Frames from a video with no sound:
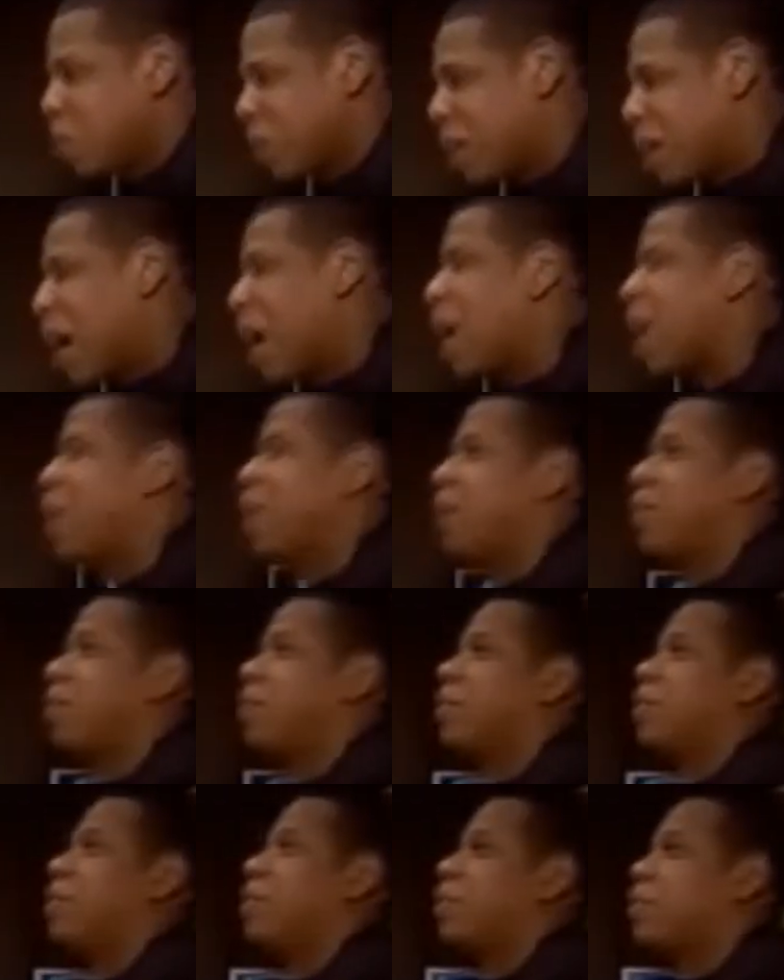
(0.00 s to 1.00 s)
Got
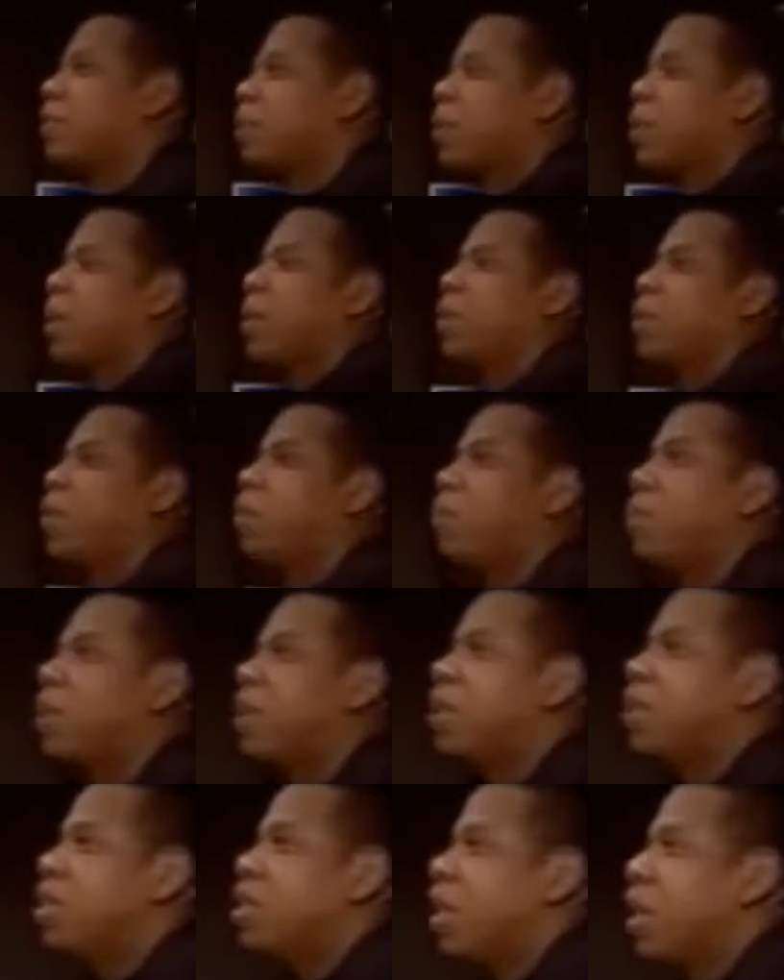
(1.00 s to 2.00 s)
it. Killed it,
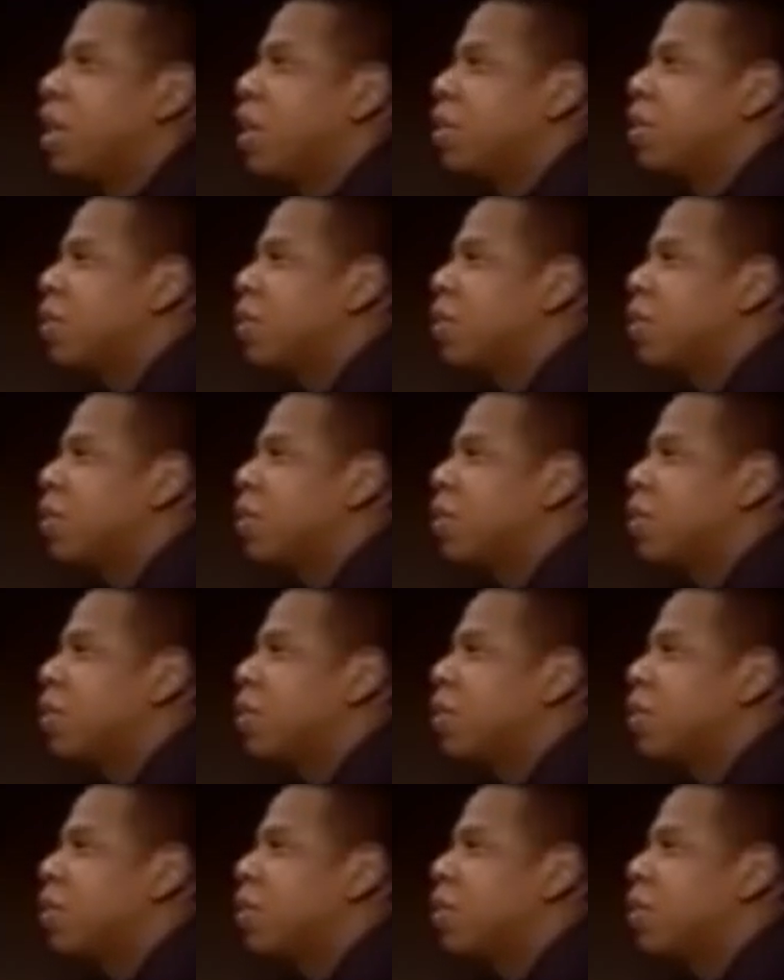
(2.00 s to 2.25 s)
Billy G.